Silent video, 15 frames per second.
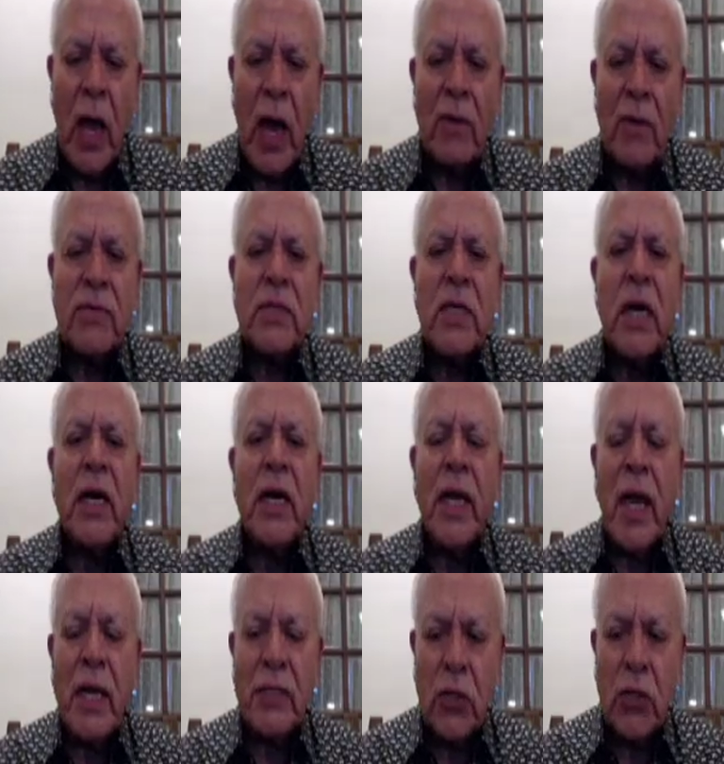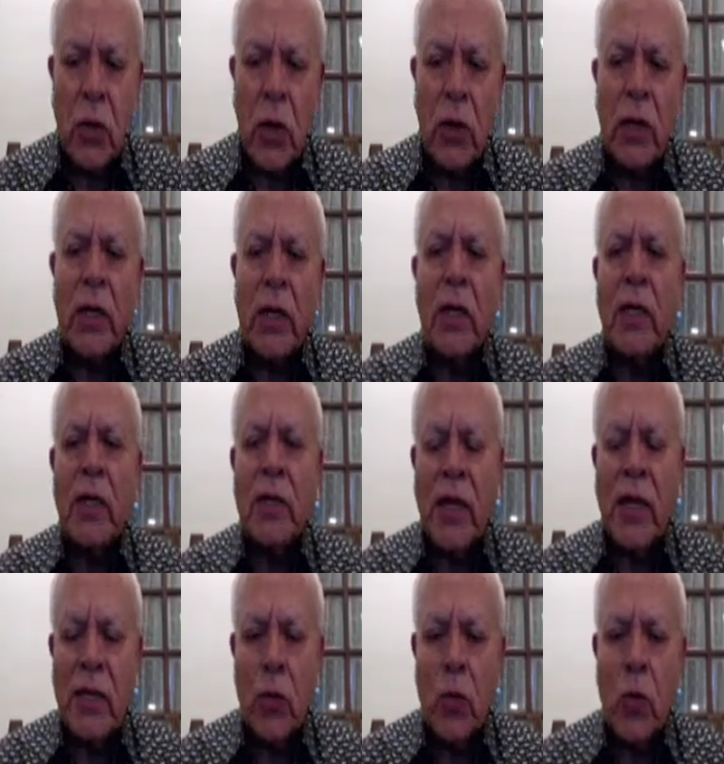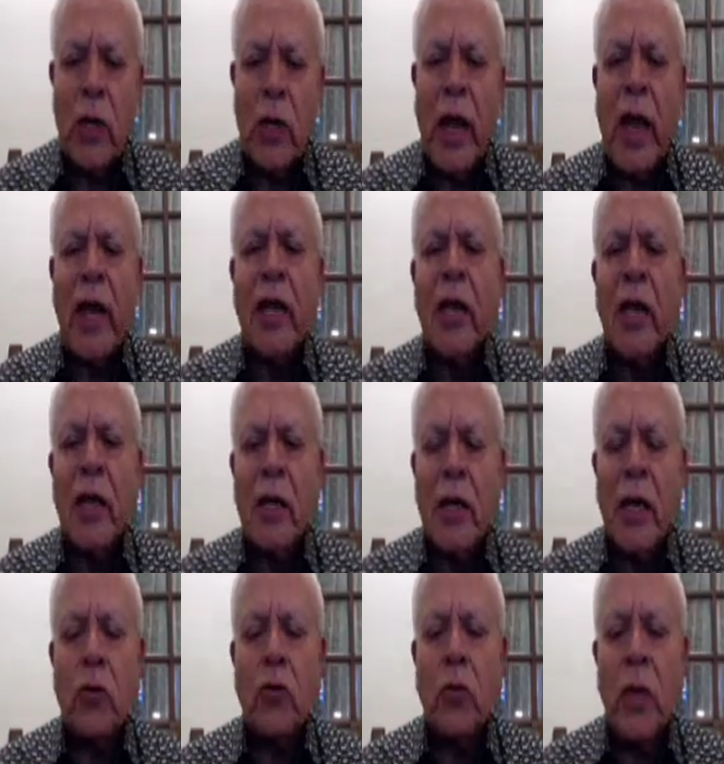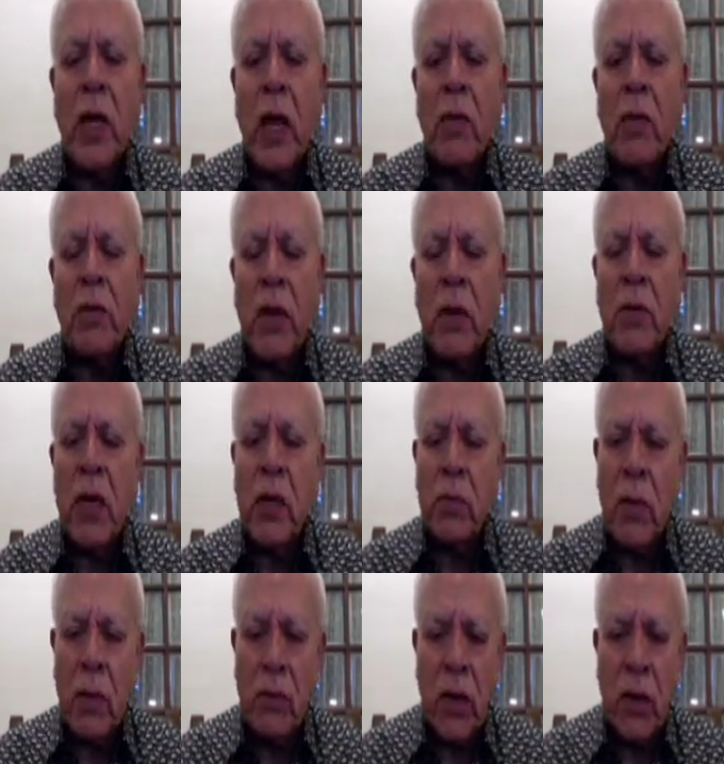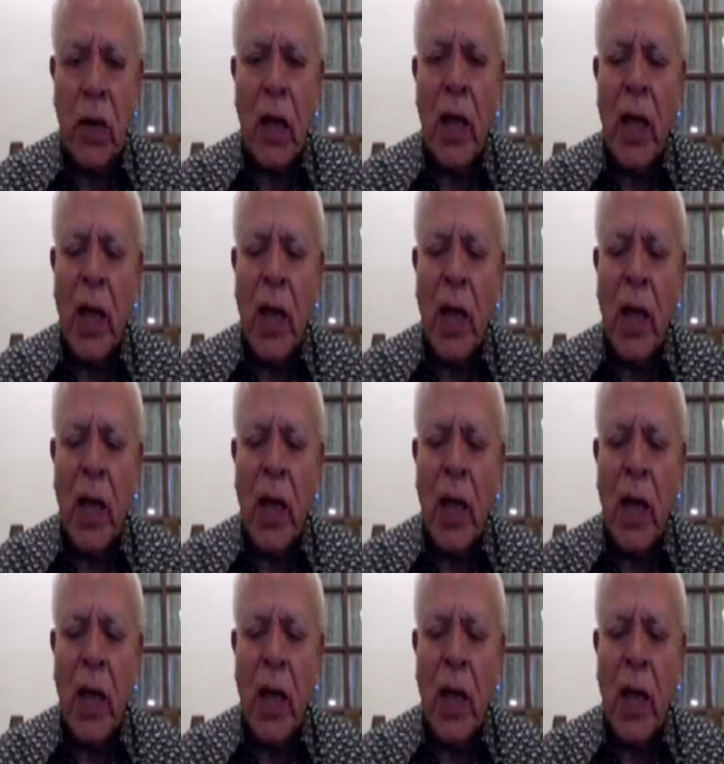have said categorically that they would like India to become a permanent member